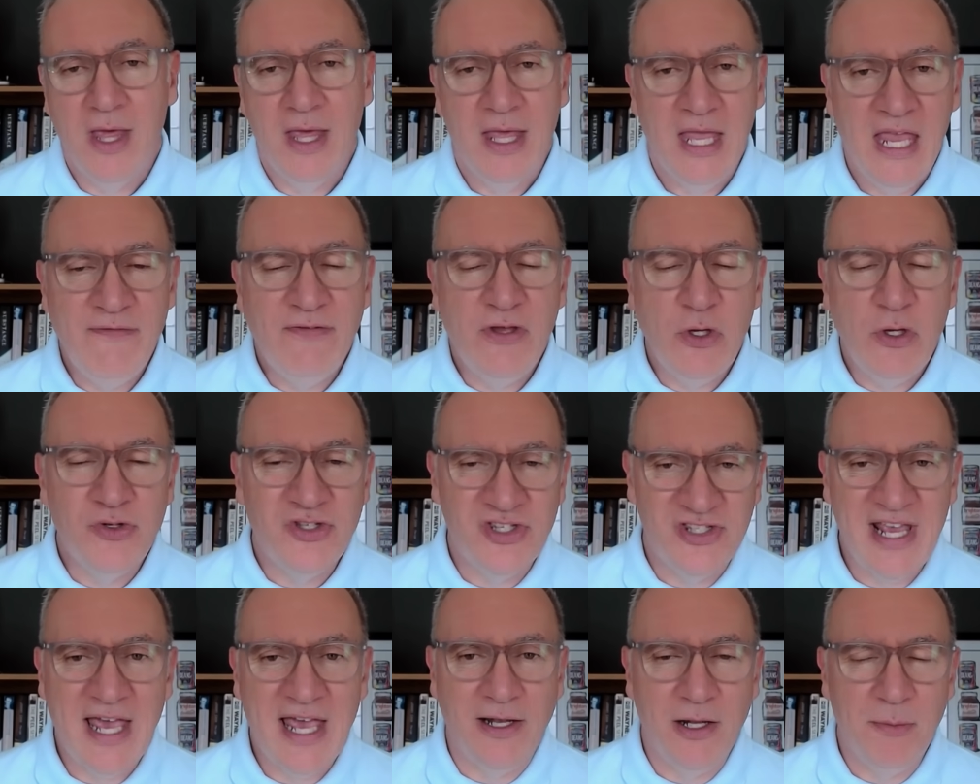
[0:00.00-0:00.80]
if you
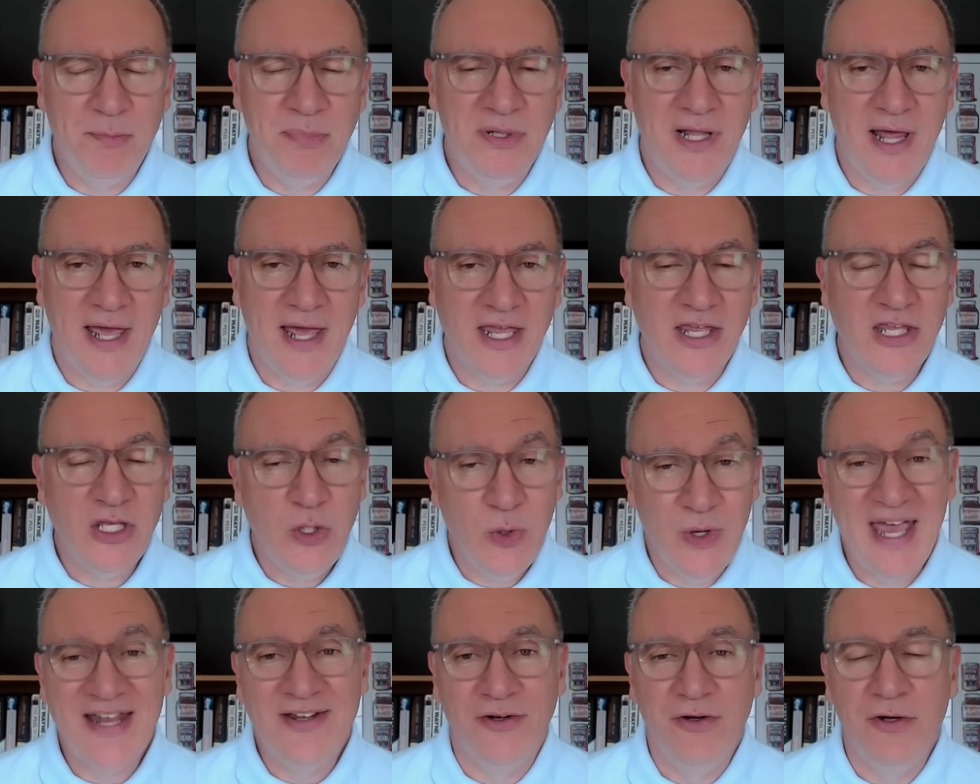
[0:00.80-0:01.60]
sell a player, you
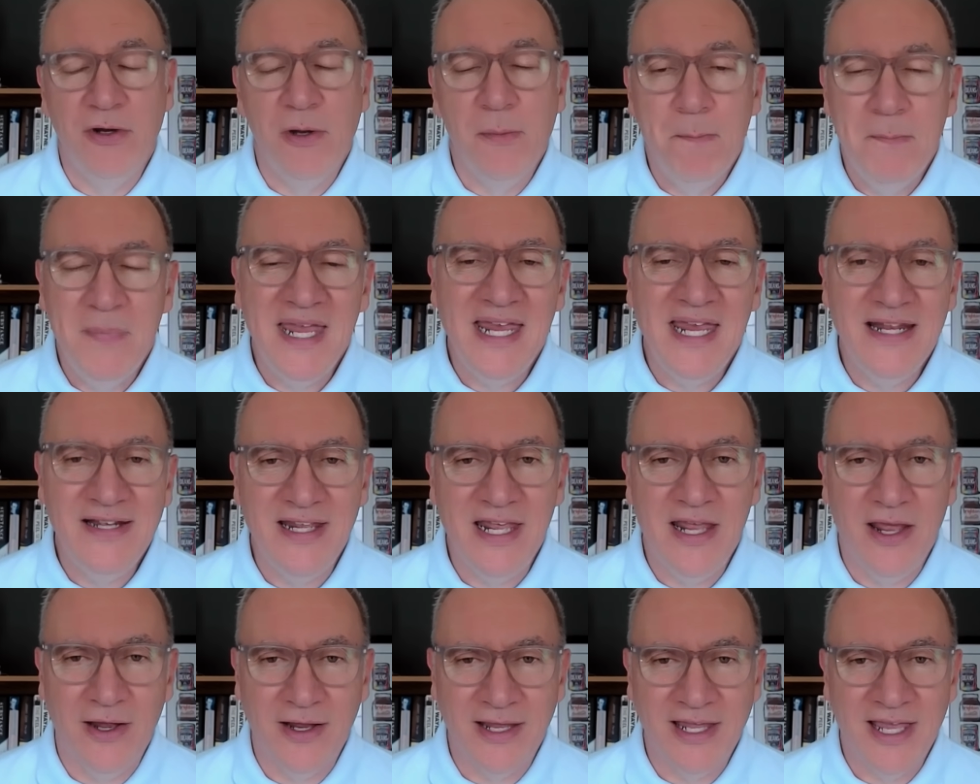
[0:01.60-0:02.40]
get an
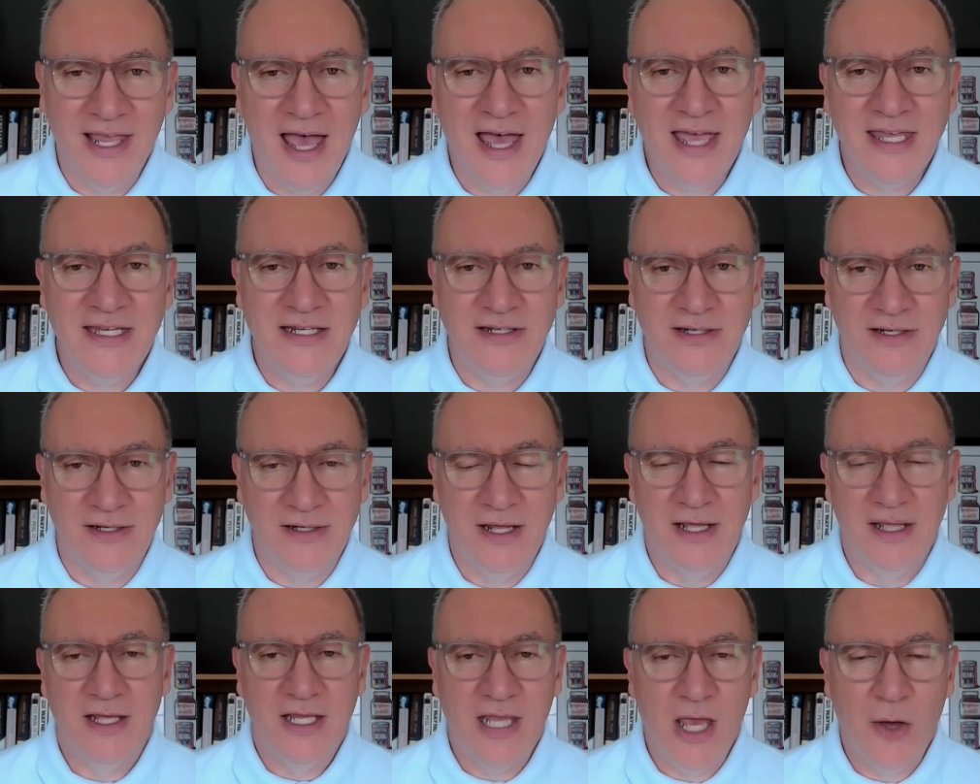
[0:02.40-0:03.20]
immediate gain
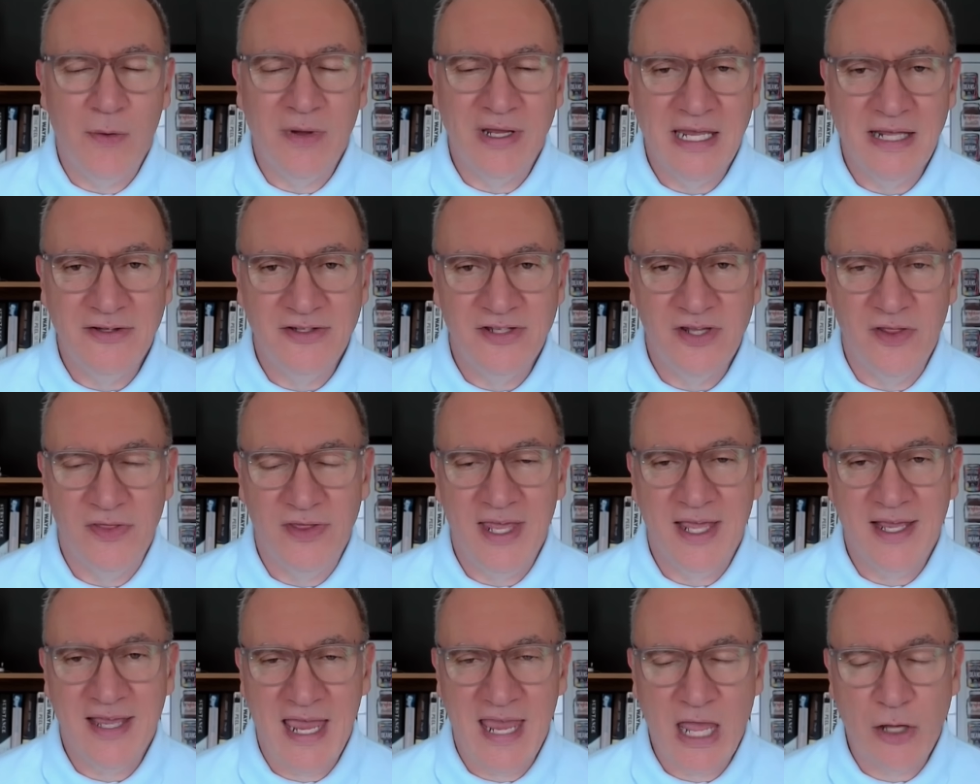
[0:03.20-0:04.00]
going into
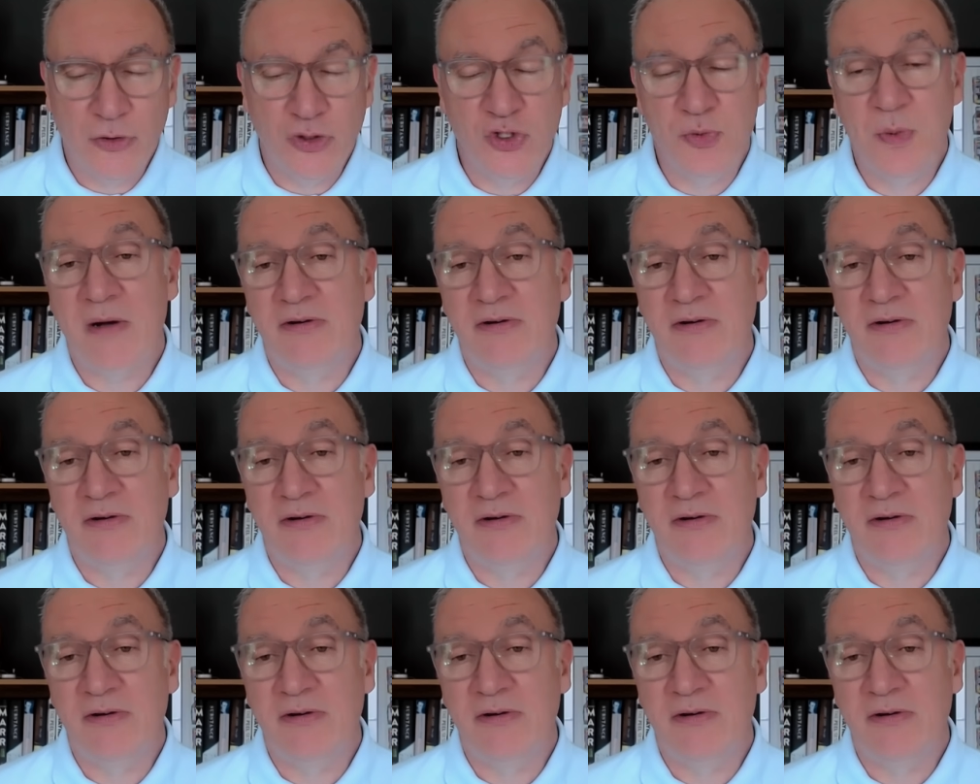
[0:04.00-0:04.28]
the accounts.